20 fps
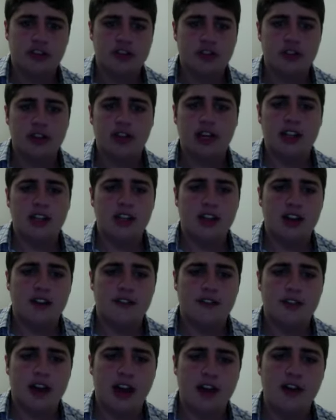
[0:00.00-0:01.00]
Um,
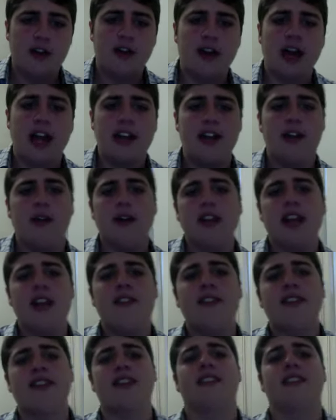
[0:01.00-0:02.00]
the Battle of
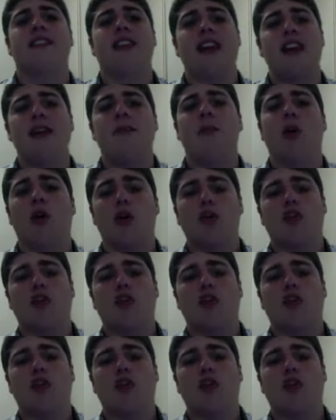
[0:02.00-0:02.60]
Richmond, I enjoyed this show.